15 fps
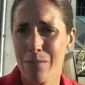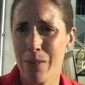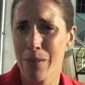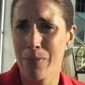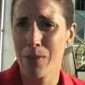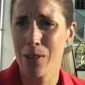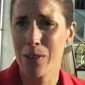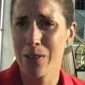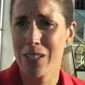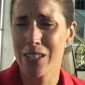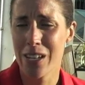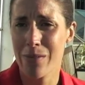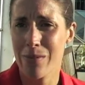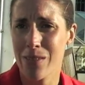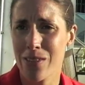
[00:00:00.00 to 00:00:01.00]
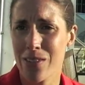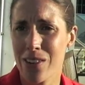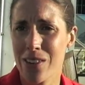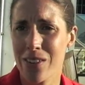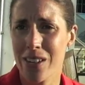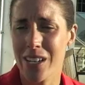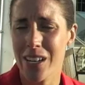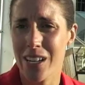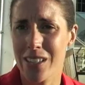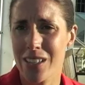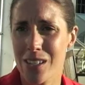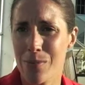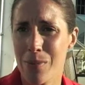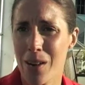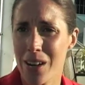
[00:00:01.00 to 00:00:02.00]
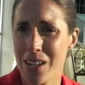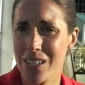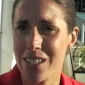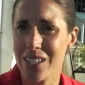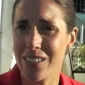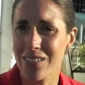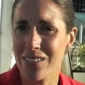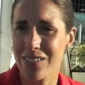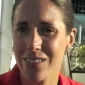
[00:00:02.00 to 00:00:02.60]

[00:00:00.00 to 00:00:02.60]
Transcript: people always come through and surprise you.